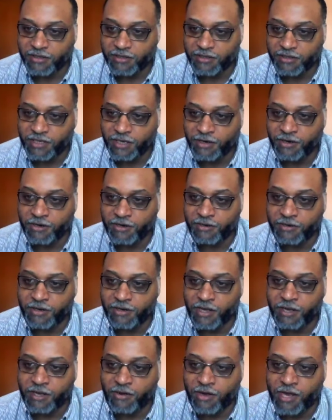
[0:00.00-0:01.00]
here in
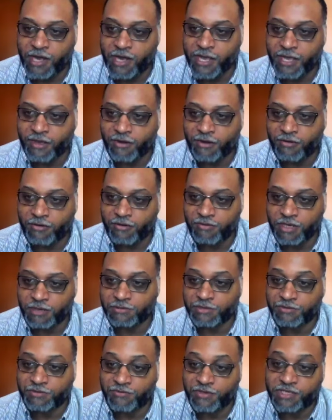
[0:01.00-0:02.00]
Ohio,
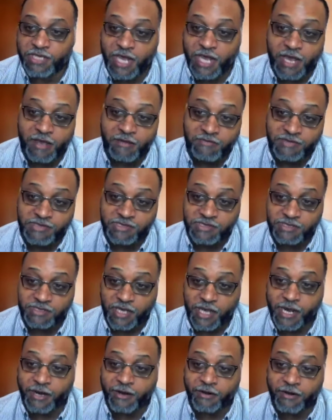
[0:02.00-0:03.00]
up to 3 times
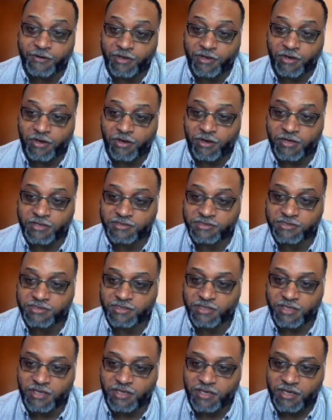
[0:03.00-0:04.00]
higher the
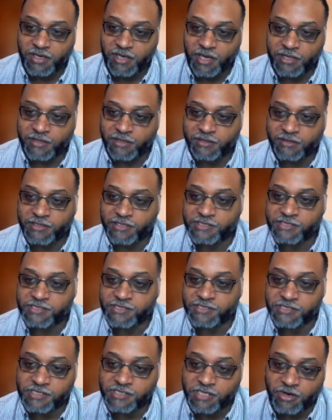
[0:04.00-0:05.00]
cost, and that this is
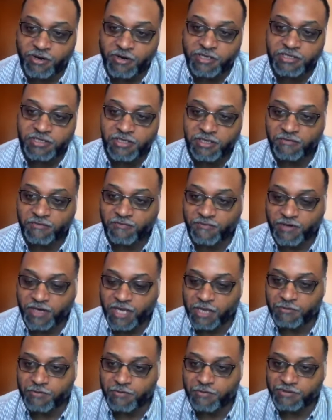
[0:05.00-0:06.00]
discouraging for
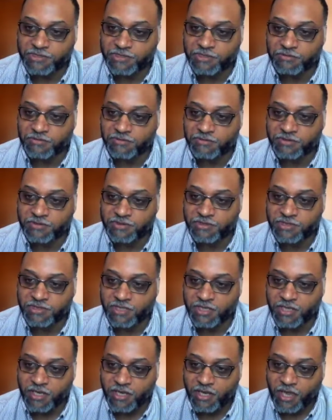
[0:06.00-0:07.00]
capable students.